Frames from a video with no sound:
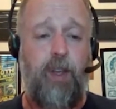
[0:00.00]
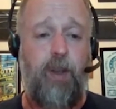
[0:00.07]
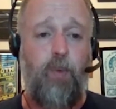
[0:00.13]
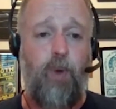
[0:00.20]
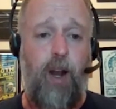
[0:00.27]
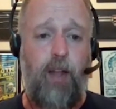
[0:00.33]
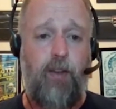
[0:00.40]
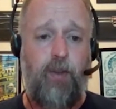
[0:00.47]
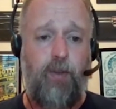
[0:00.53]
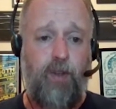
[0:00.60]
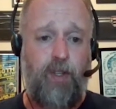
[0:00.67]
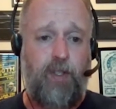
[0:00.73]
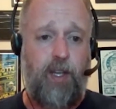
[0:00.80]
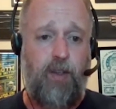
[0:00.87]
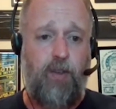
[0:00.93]
And what I do
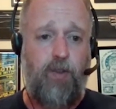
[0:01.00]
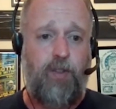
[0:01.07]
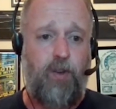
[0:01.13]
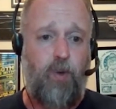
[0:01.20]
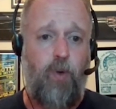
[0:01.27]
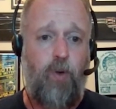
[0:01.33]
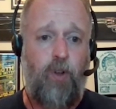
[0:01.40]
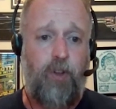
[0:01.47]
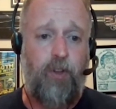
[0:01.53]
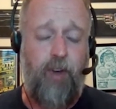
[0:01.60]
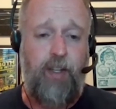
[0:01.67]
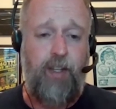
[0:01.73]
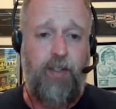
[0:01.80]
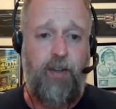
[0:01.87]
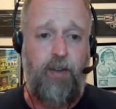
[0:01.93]
is I use an oral
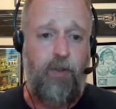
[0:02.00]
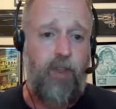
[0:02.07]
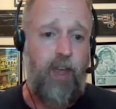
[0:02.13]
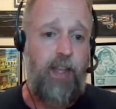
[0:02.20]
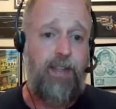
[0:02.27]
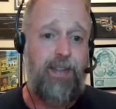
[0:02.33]
device to do that